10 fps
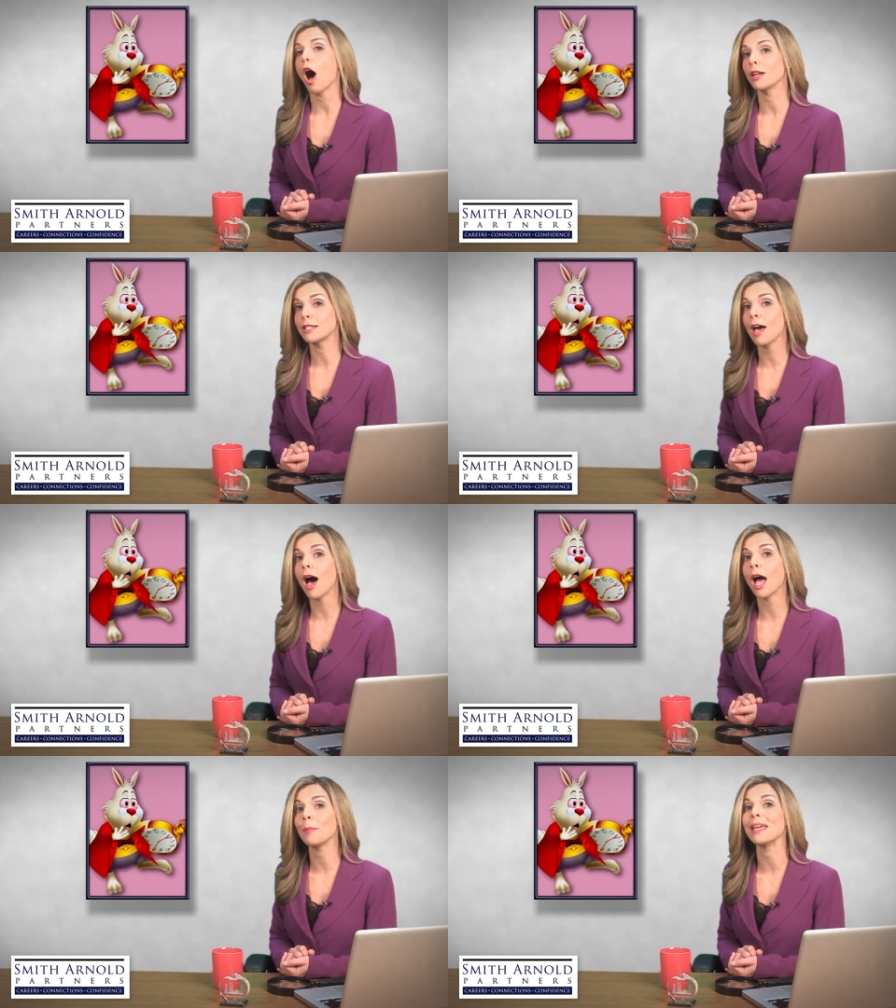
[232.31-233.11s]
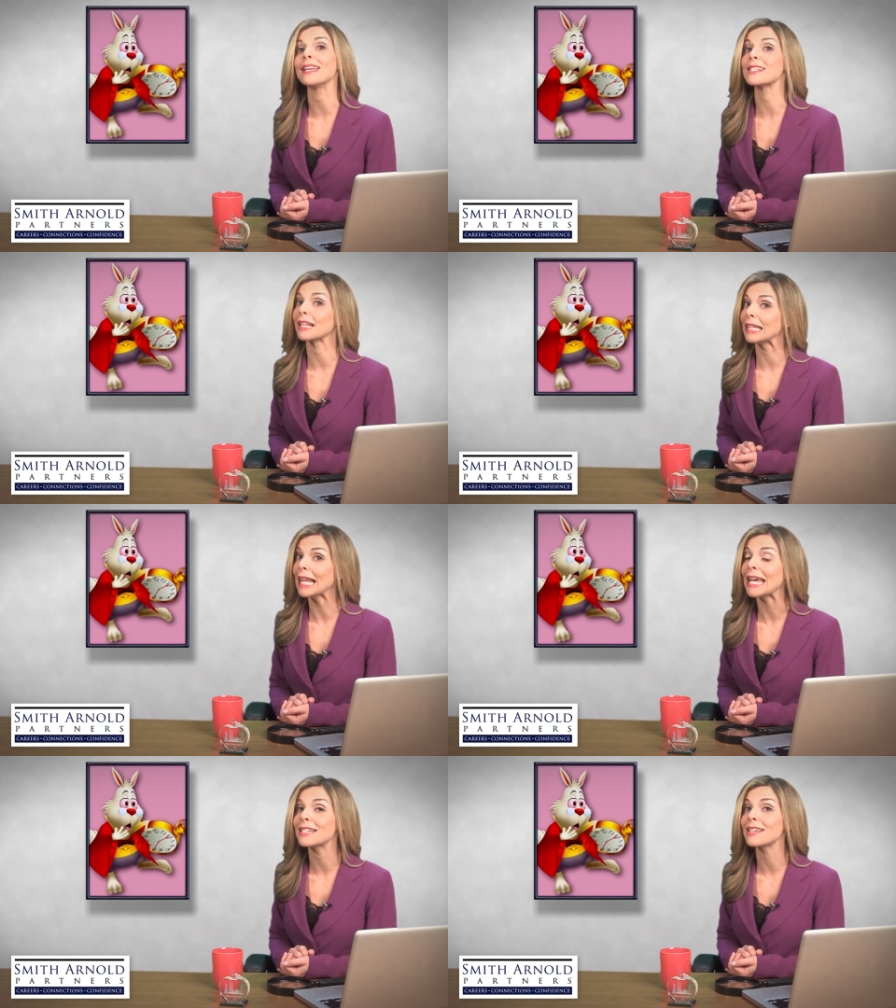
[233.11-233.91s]
On time is
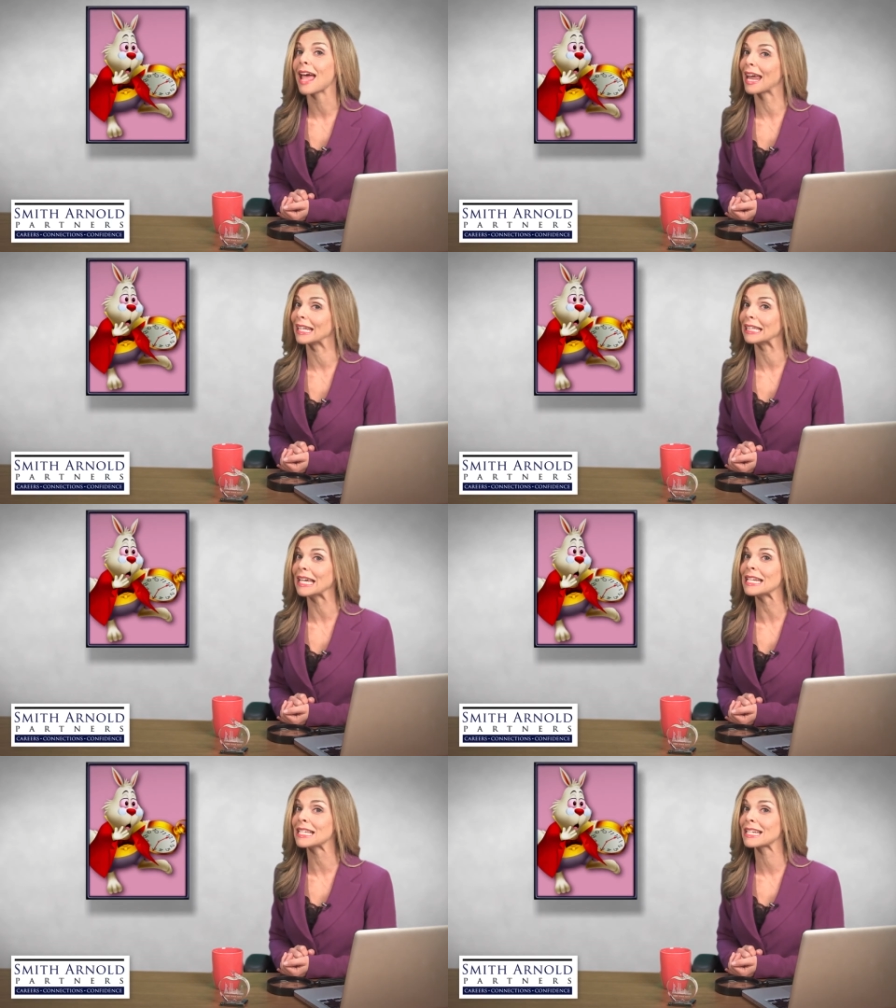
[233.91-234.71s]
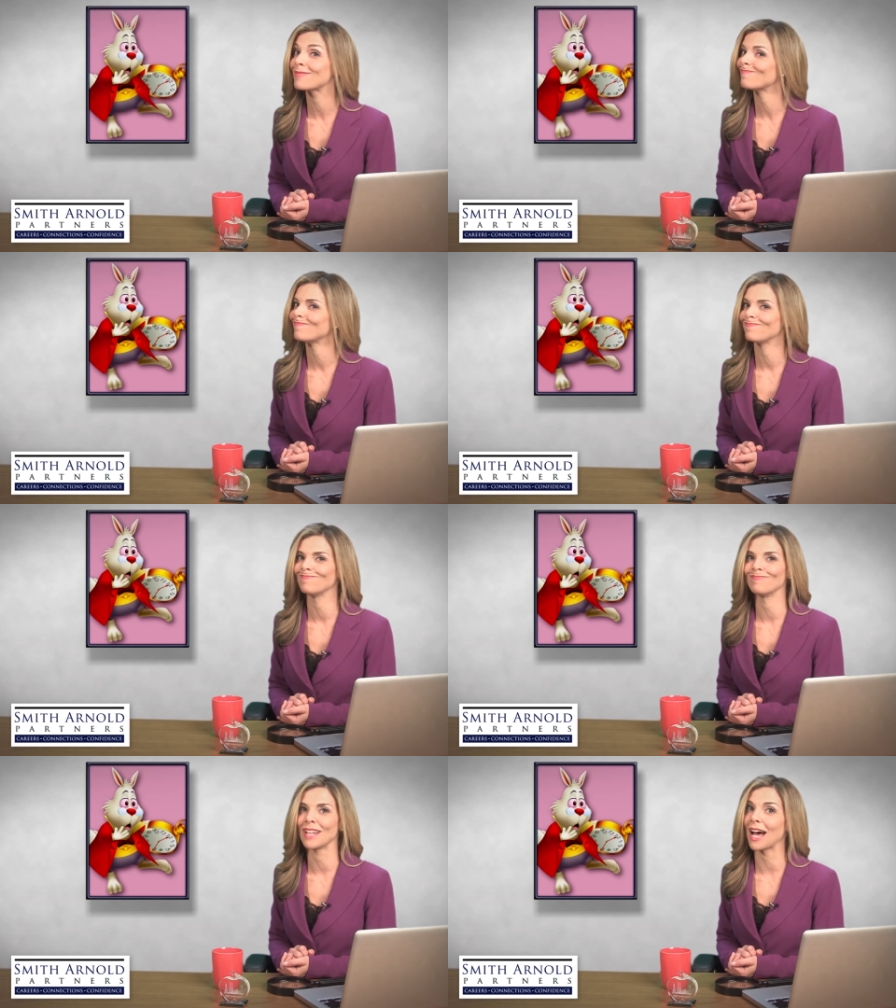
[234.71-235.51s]
late, and late,
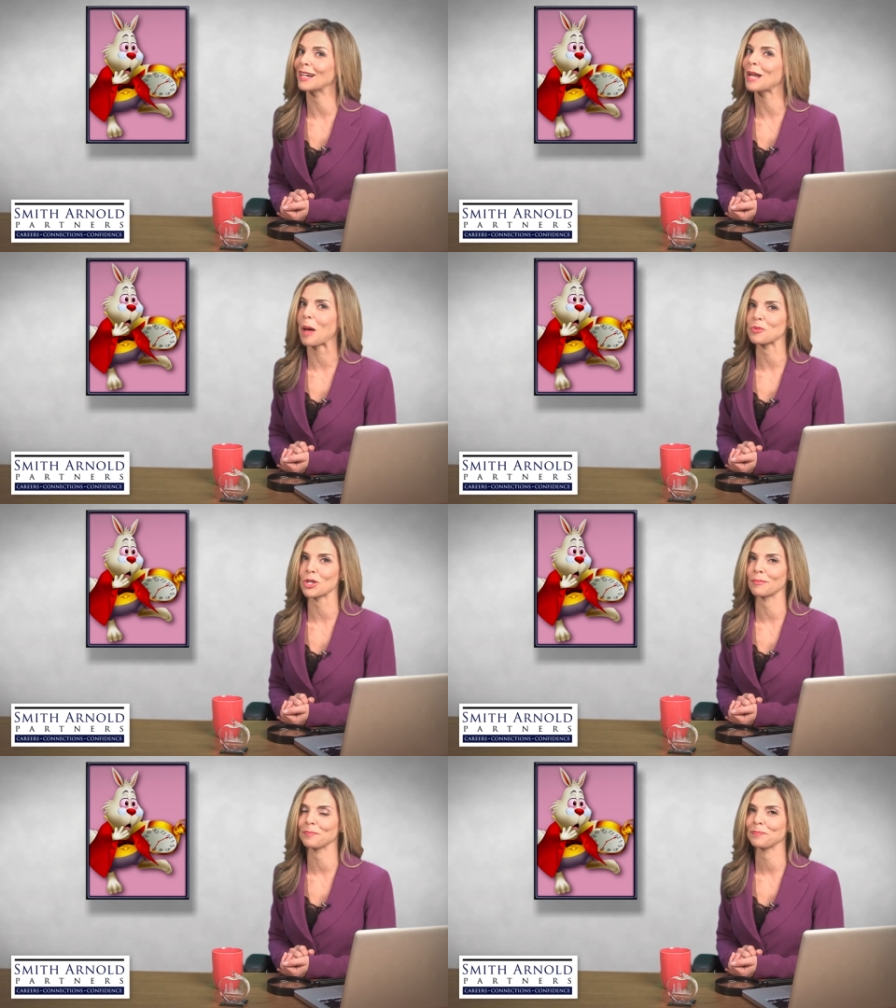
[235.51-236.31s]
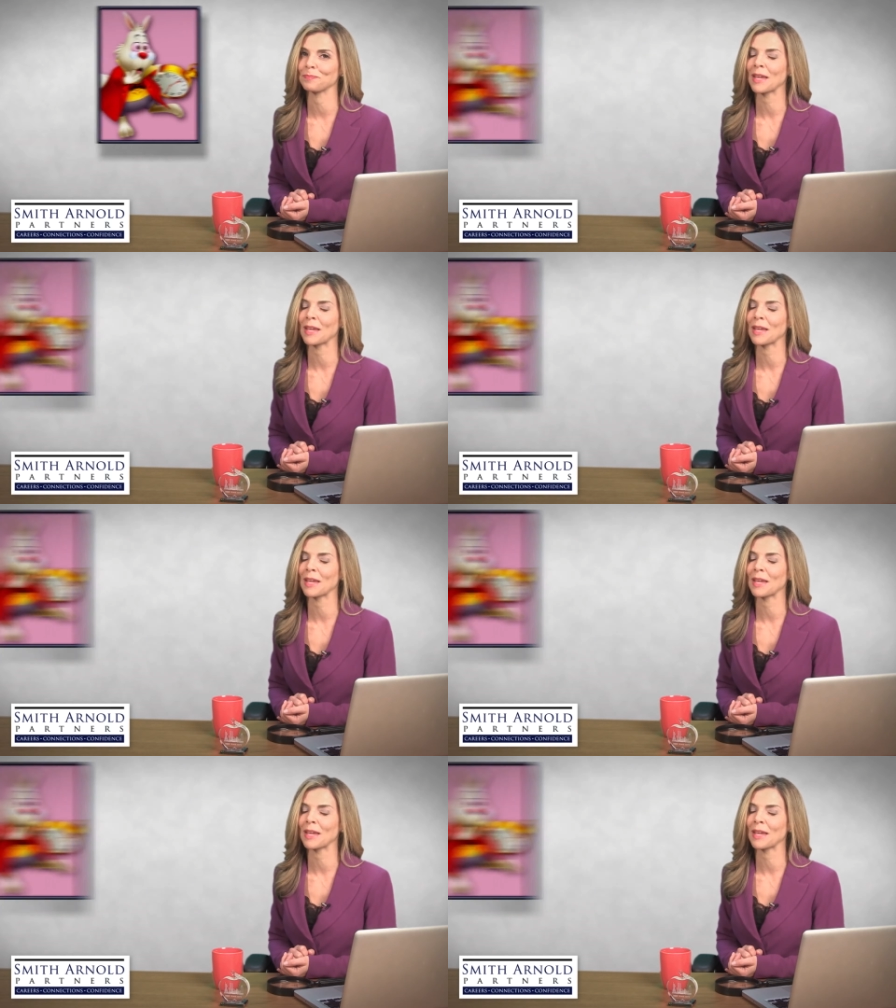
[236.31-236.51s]
not an option.